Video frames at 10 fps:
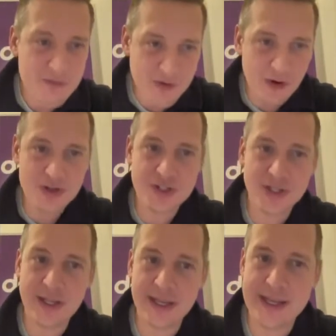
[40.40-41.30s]

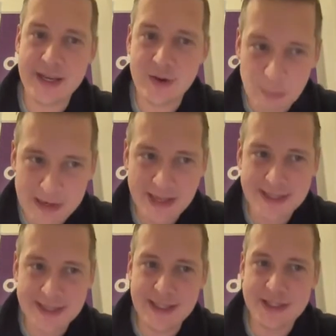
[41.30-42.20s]
First, the
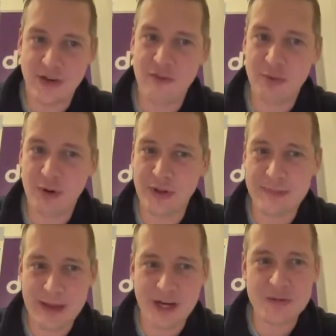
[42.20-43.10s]
complexities of
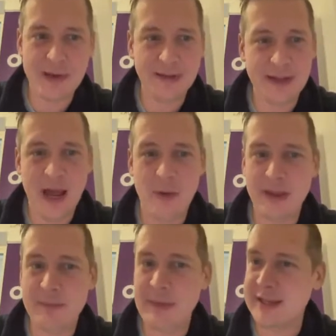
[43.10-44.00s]
product management and how
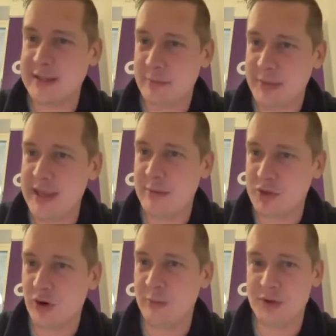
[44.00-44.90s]
that makes the PM
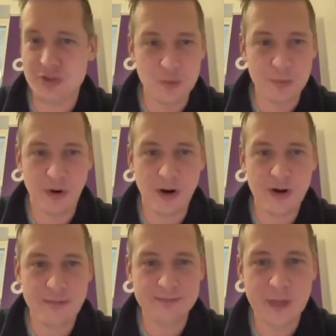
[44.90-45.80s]
job super
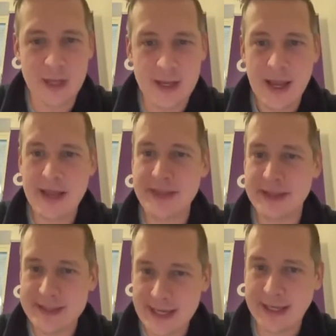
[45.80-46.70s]
hard. And
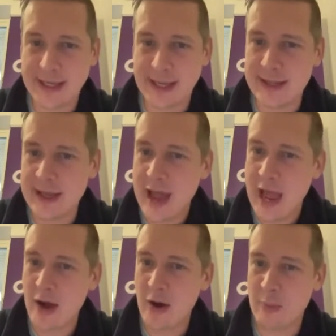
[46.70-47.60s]
then second,
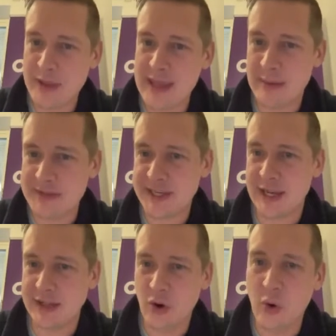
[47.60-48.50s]
how PMs
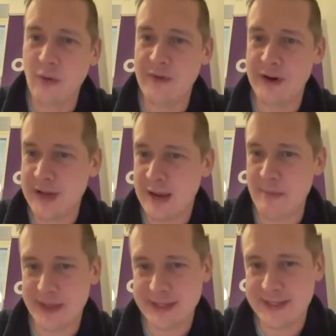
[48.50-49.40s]
can
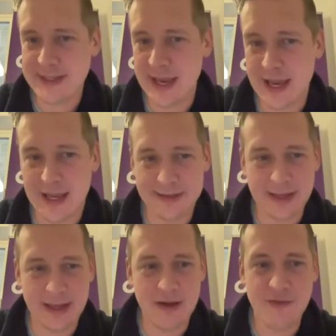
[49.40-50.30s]
overcome this
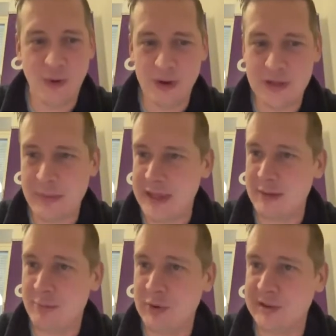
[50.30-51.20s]
and avoid
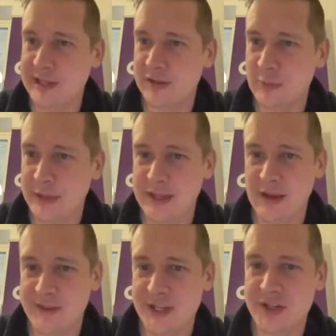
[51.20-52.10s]
being pulled into
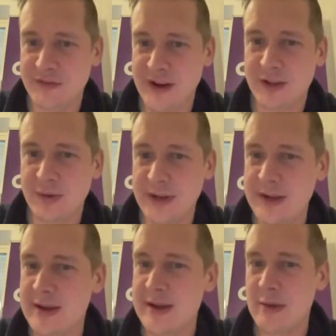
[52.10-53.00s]
being a feature factory